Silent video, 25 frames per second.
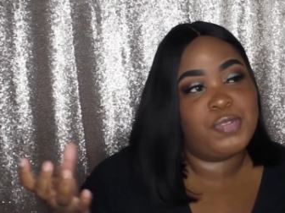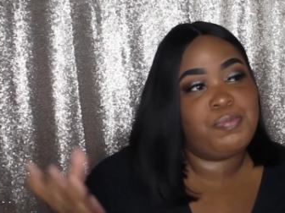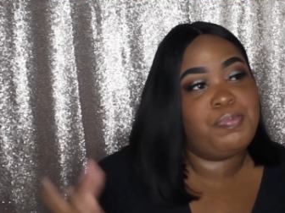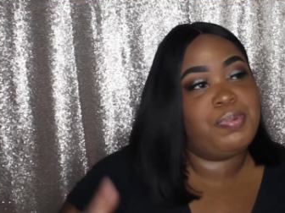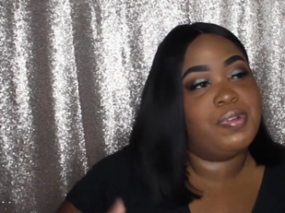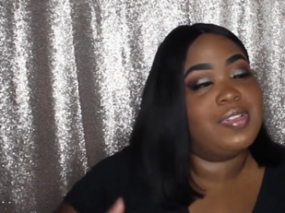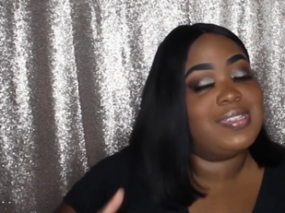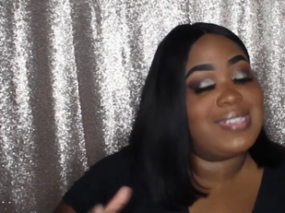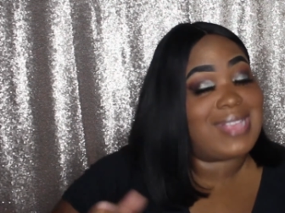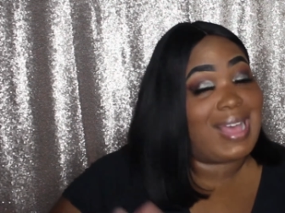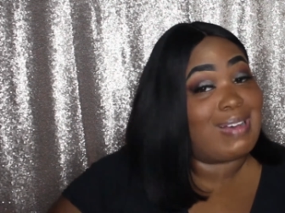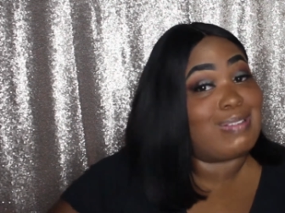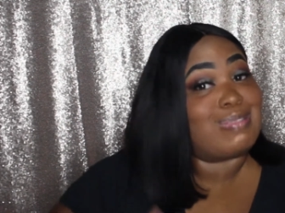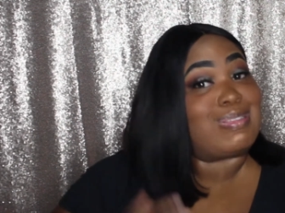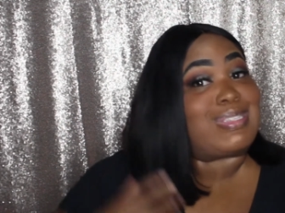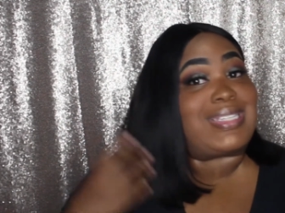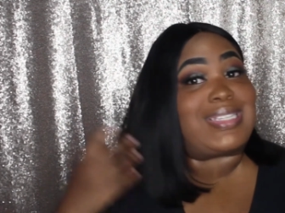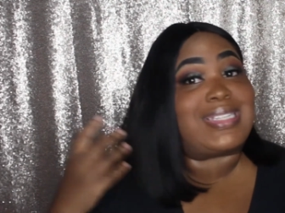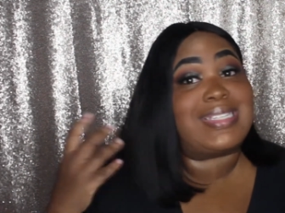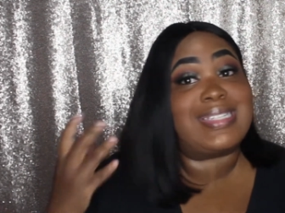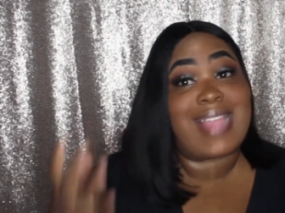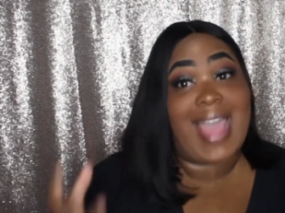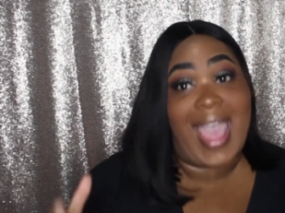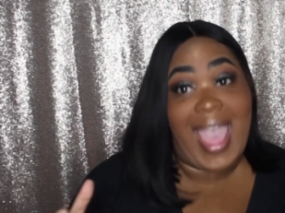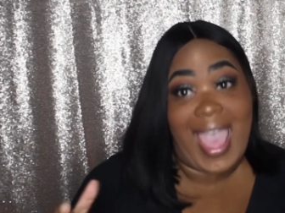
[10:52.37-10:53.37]
She pulls out
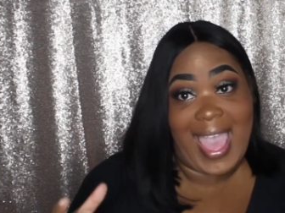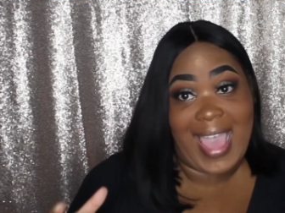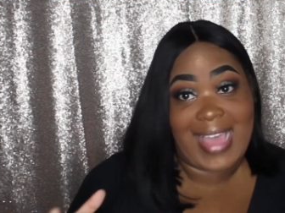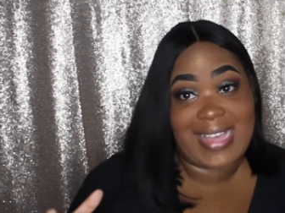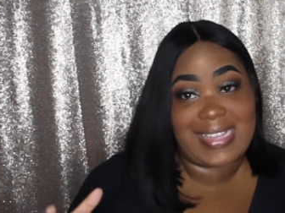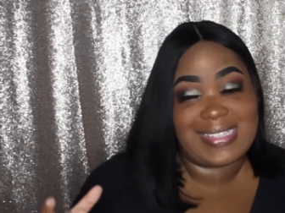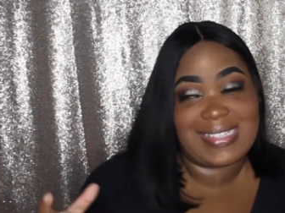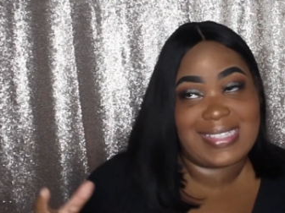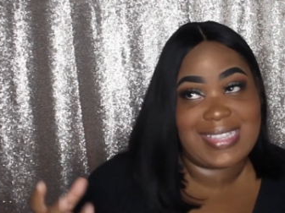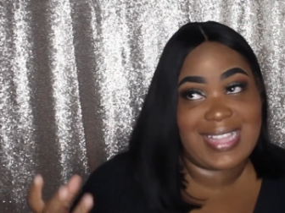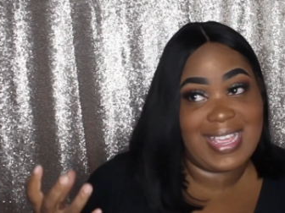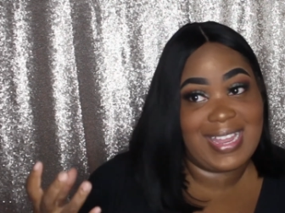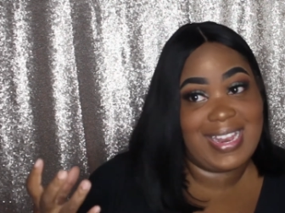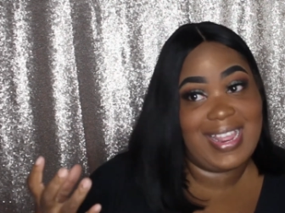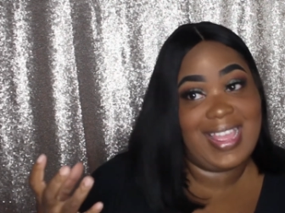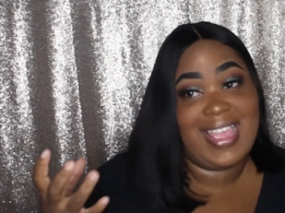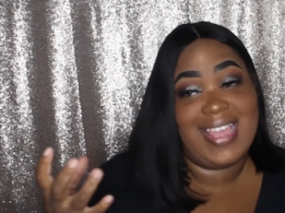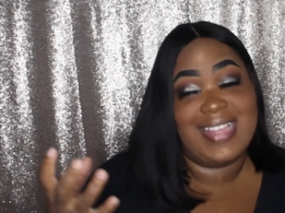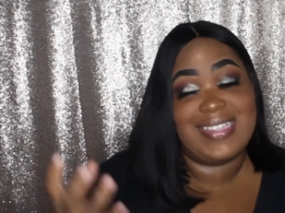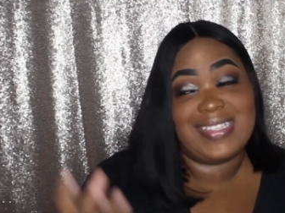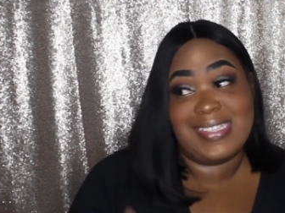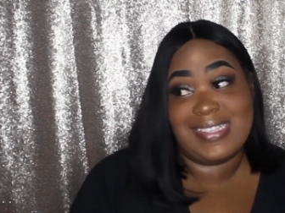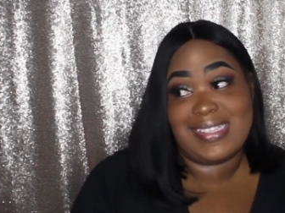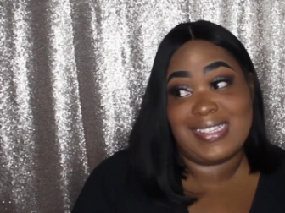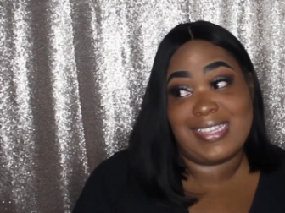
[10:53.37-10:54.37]
stacks and
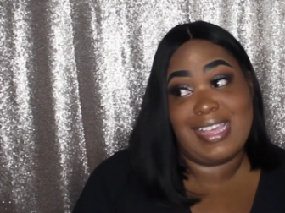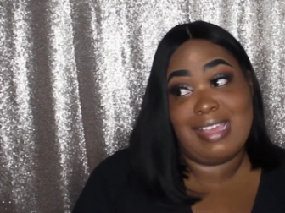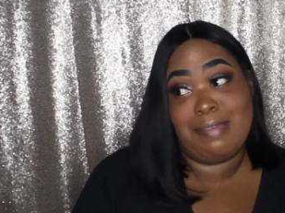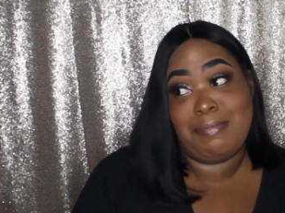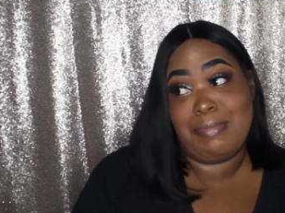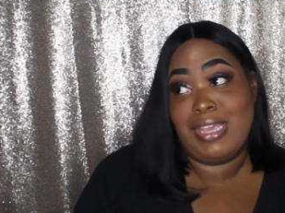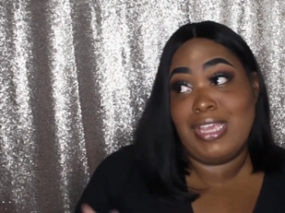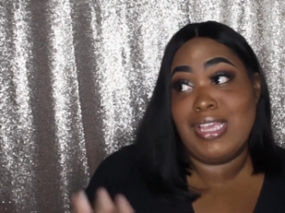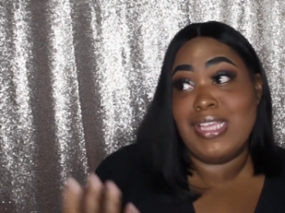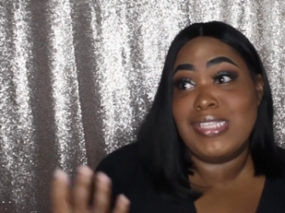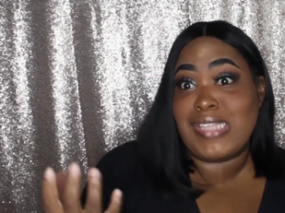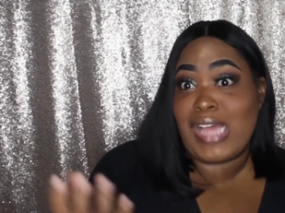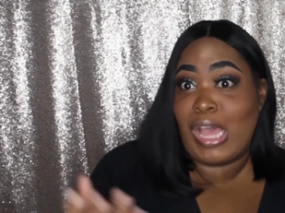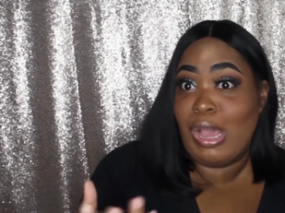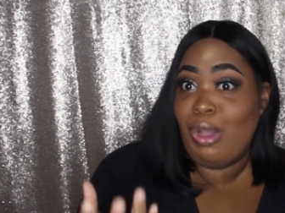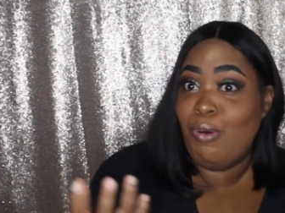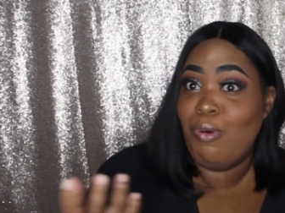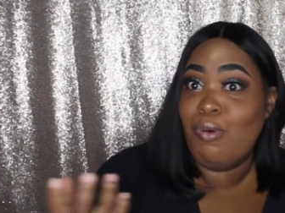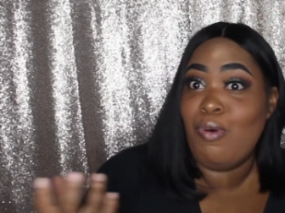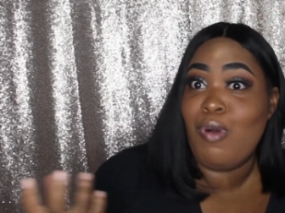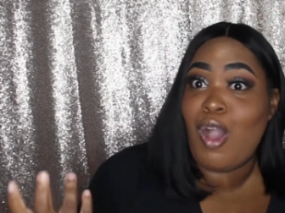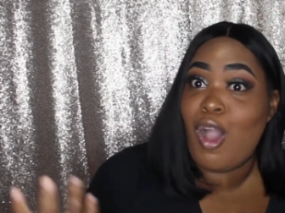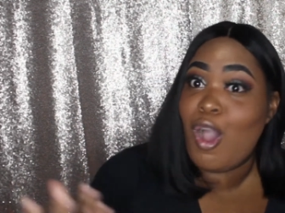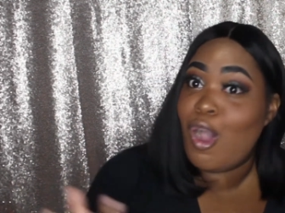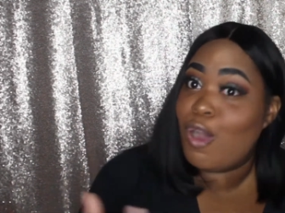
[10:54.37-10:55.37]
hands it to him. And he's like,
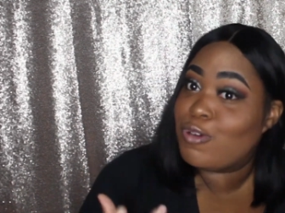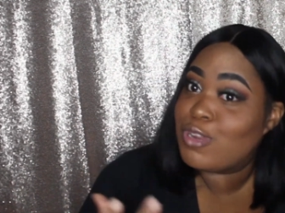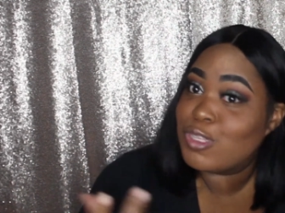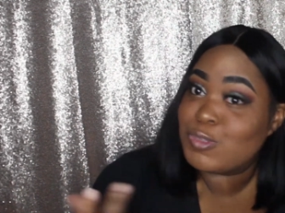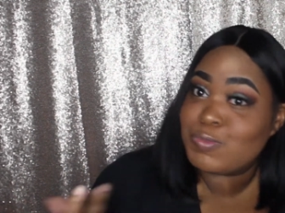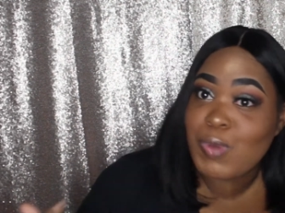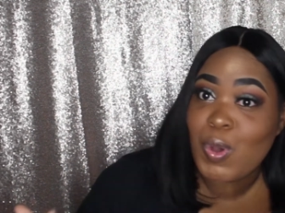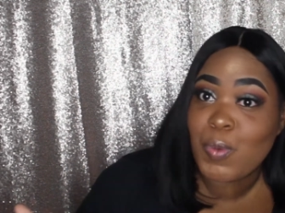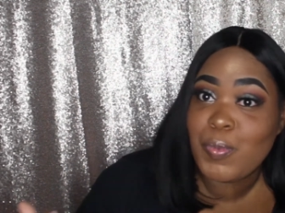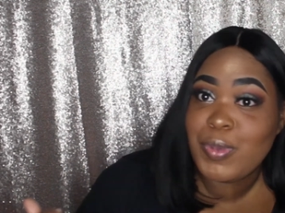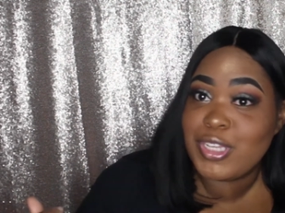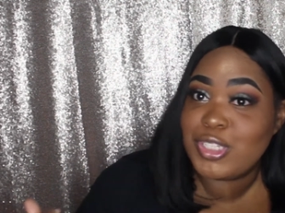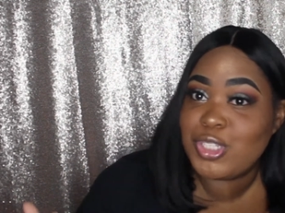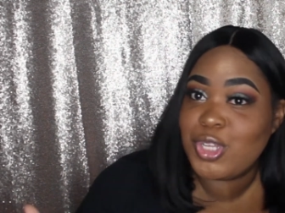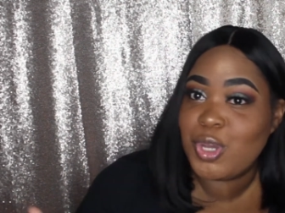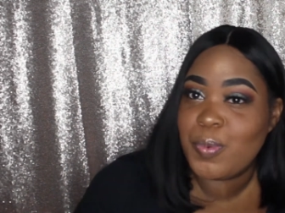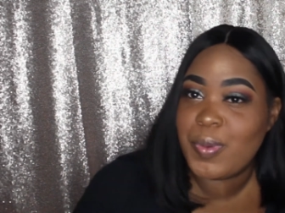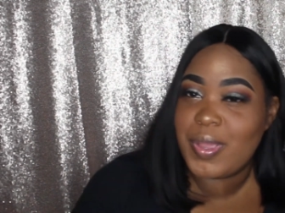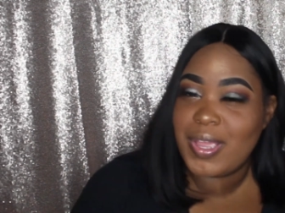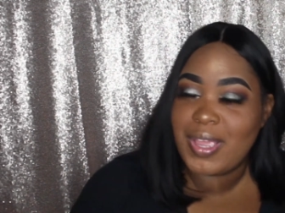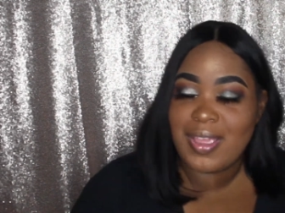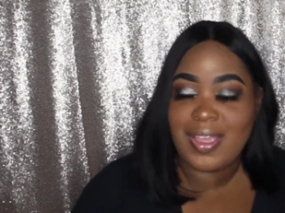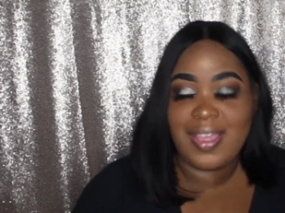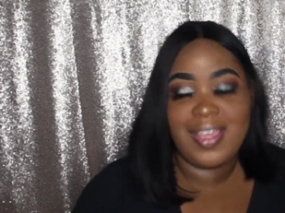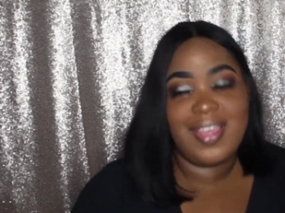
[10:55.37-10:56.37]
whoa, this what we
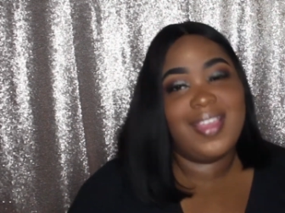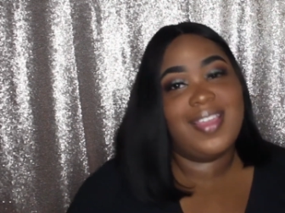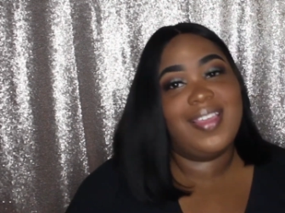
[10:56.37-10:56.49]
doing?